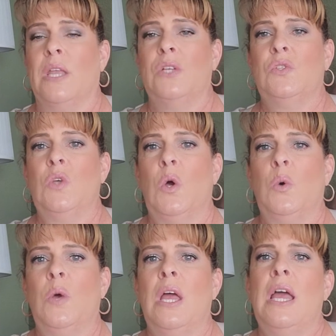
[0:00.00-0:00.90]

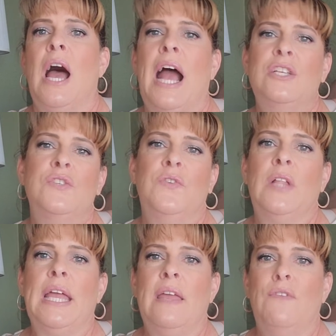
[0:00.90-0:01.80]
So I just feel
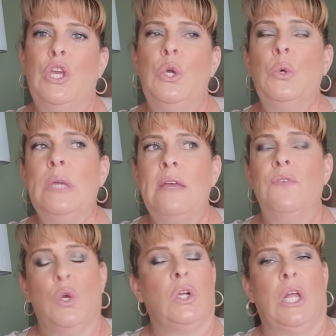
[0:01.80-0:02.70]
like if you give
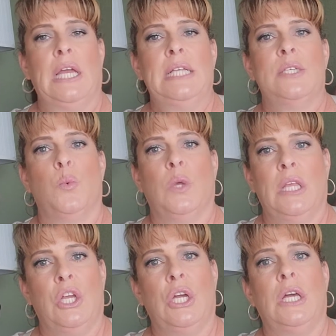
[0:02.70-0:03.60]
your clients a
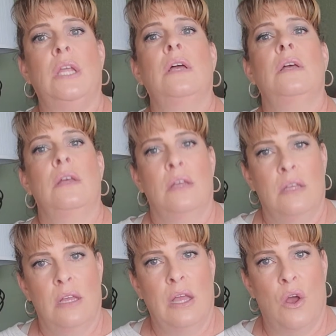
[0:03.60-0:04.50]
really good
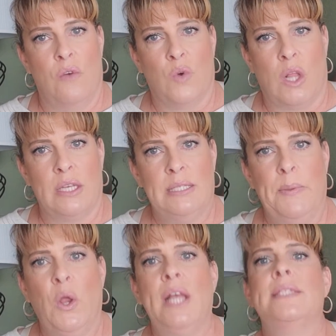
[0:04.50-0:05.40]
overall
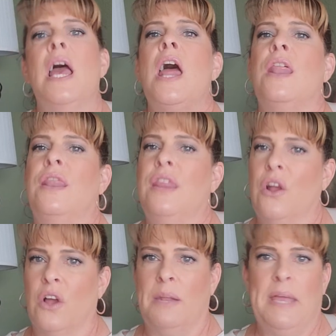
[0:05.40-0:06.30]
experience,
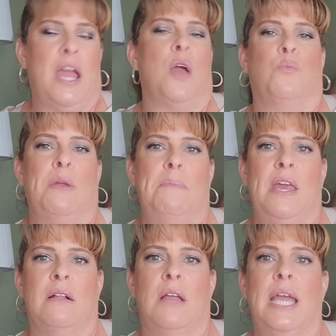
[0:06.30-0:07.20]
they're going to become
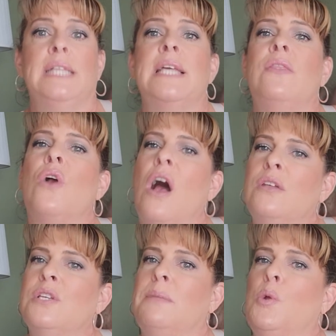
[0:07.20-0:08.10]
repeat clients, and they're
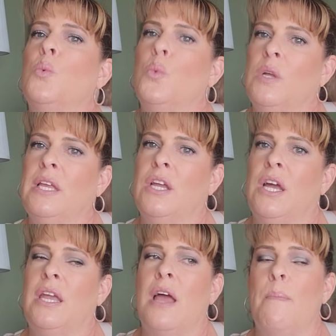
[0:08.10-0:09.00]
also going to be really
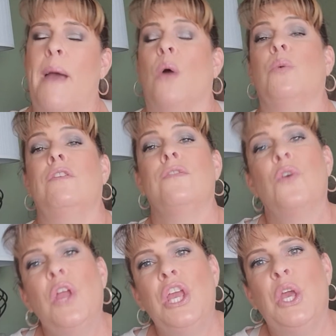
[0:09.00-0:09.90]
good about
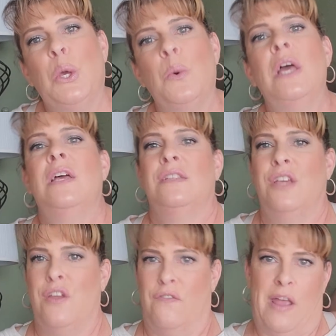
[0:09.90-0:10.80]
referring you
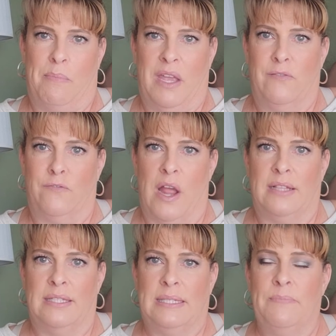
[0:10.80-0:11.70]
to their family and
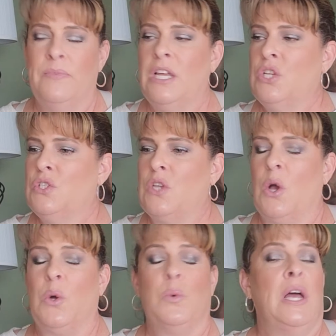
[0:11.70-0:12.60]
friends.
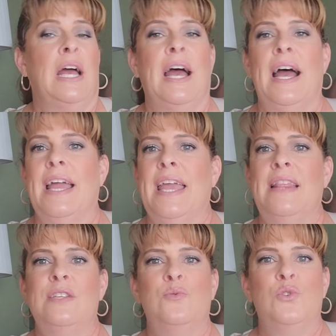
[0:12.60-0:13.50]
So again,
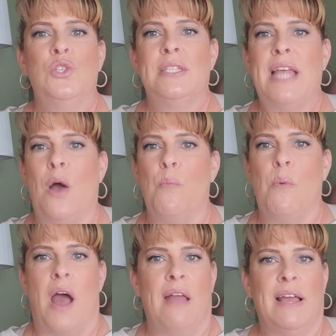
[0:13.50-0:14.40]
this was just how
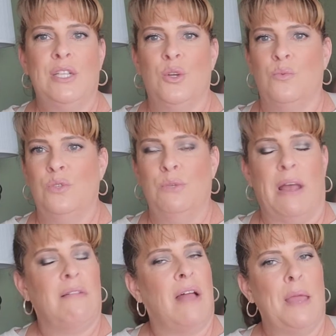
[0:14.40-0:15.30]
I like to do my
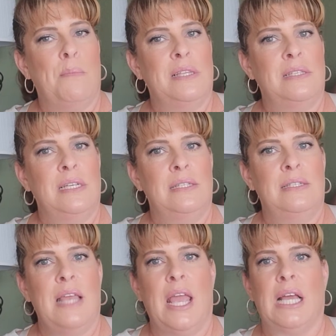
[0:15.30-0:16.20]
client business.
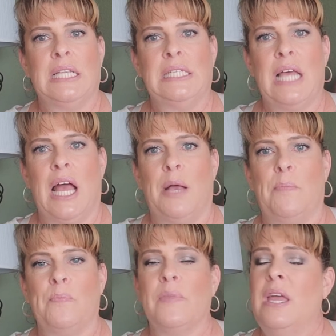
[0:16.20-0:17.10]

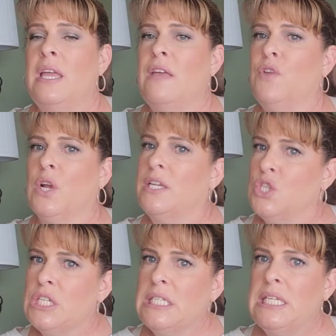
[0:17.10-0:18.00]
And if you're
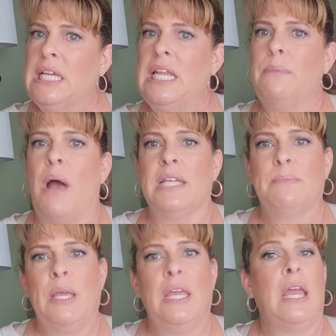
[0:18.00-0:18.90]
interested in
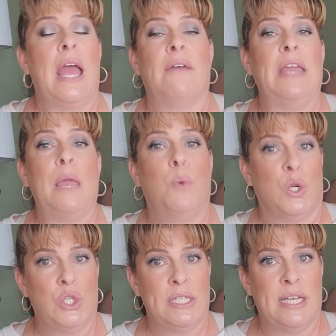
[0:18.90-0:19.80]
possibly having a
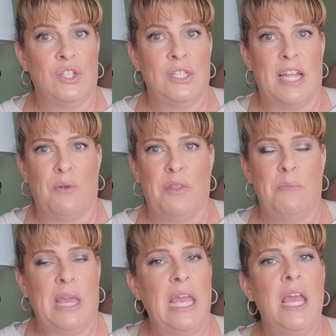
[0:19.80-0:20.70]
portrait session done with
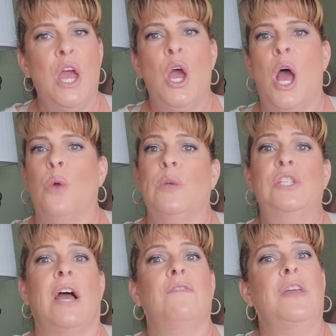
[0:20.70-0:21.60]
me,
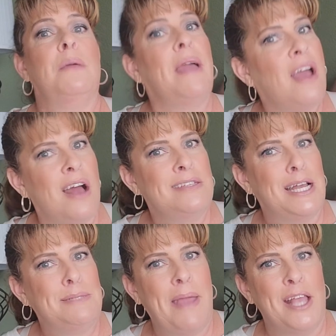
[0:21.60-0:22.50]
reach out via my
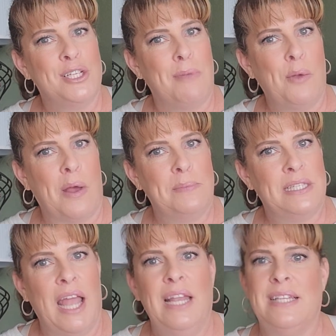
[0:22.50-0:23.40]
contact page on my
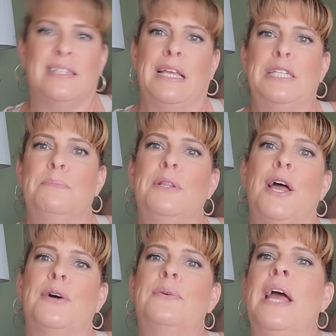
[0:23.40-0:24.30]
website. It's linked
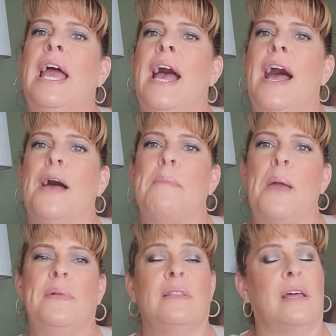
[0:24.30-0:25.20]
below. I
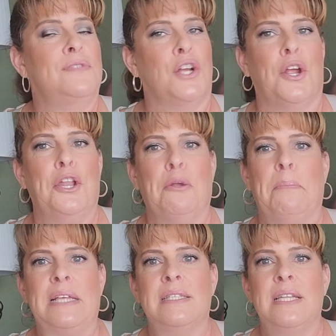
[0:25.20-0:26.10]
would love to earn your
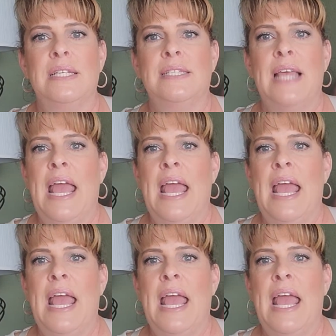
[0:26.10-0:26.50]
business.